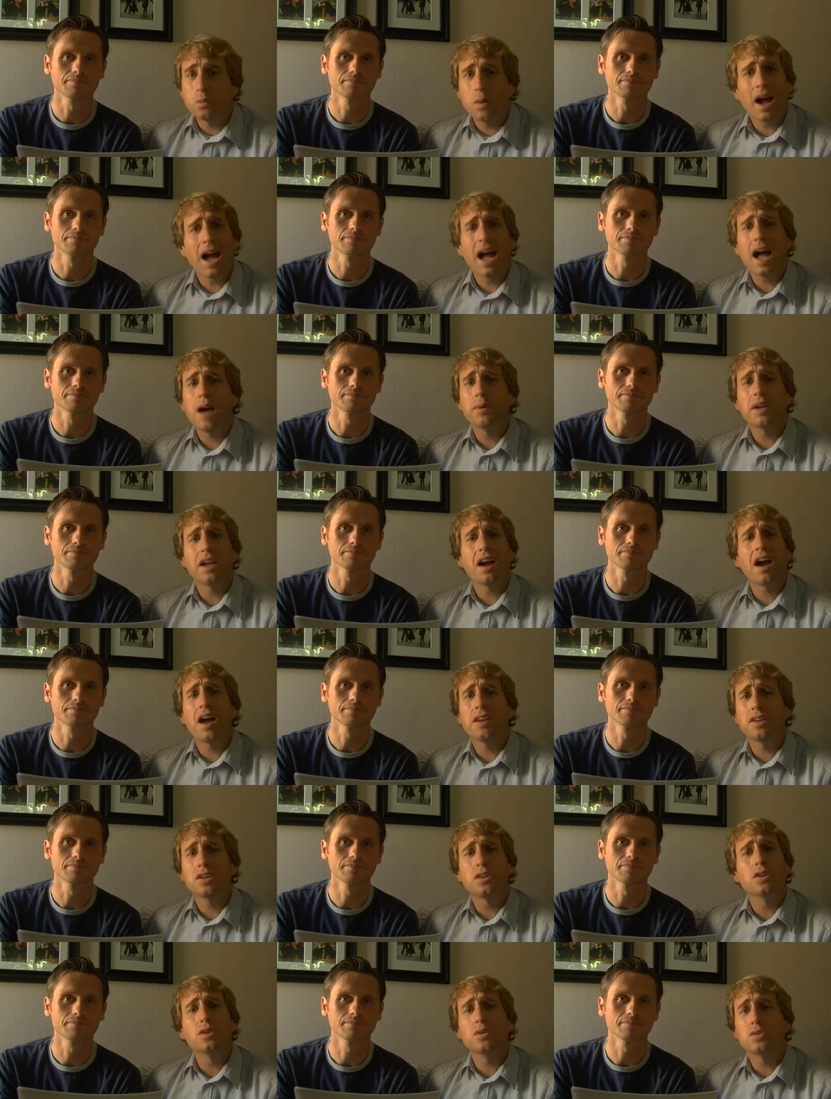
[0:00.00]
Speaker 1: why we
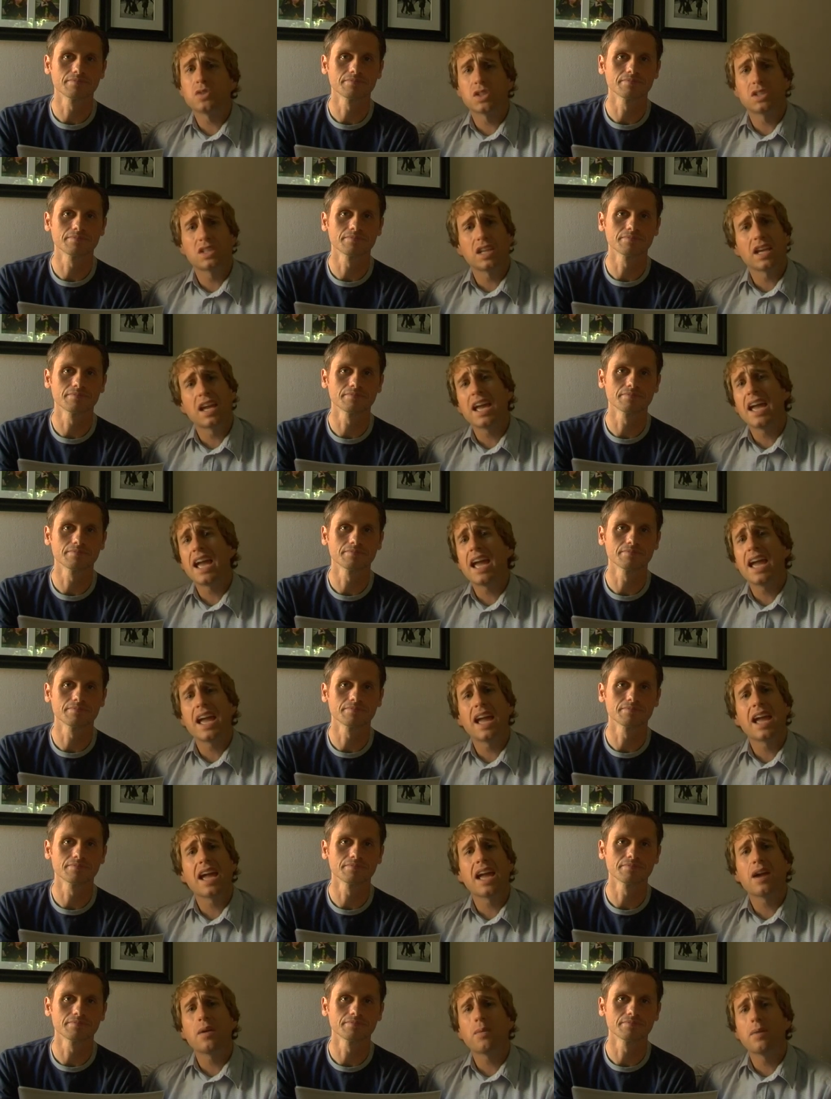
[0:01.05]
honor you
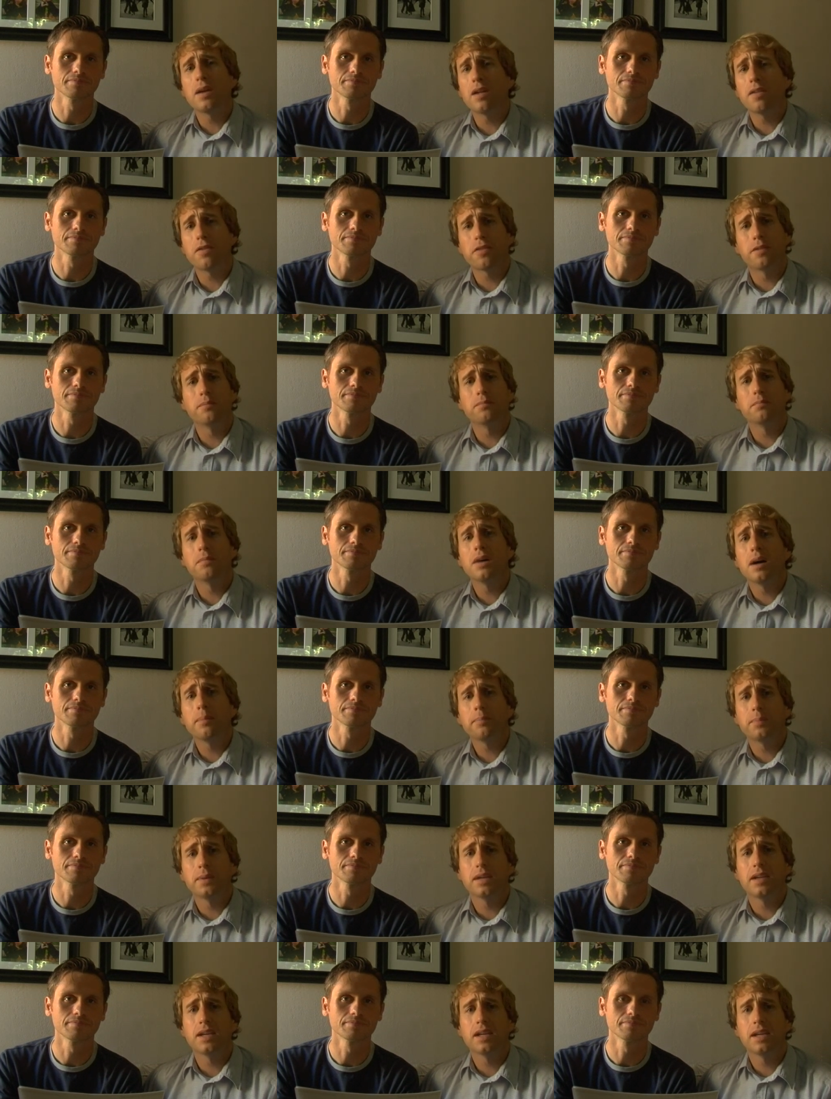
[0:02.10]
today with the
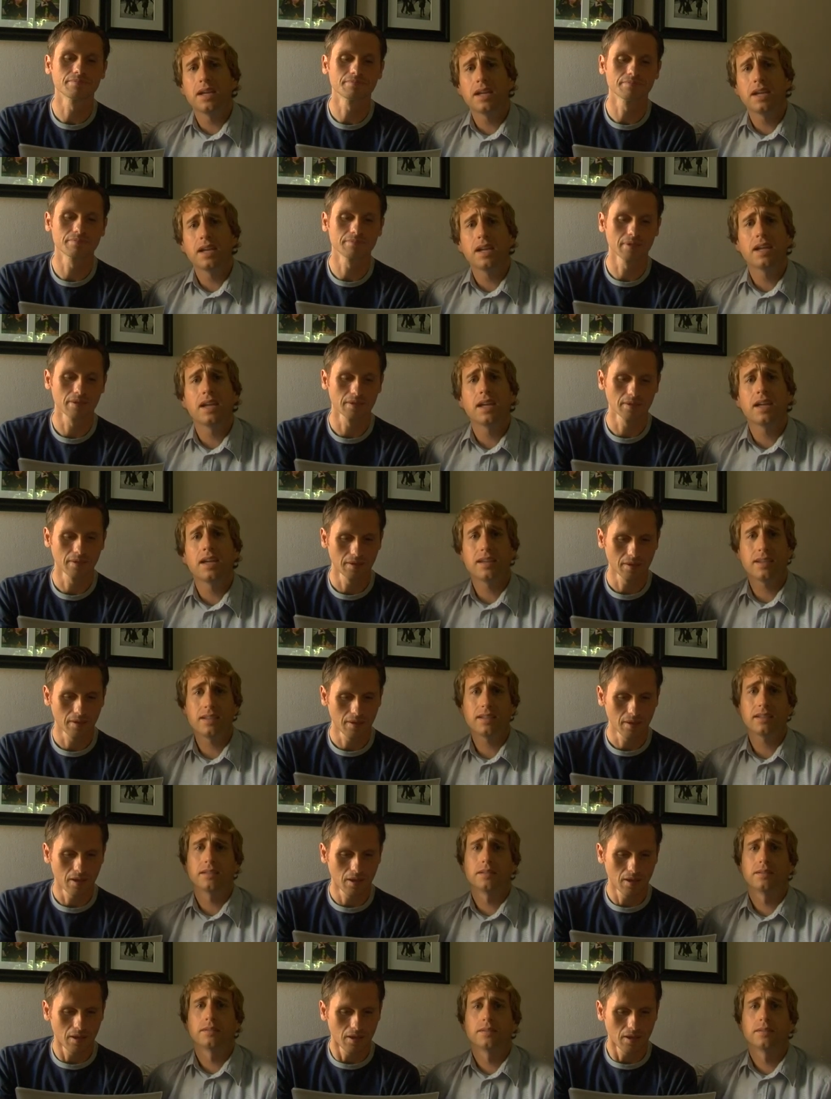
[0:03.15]
Muppet.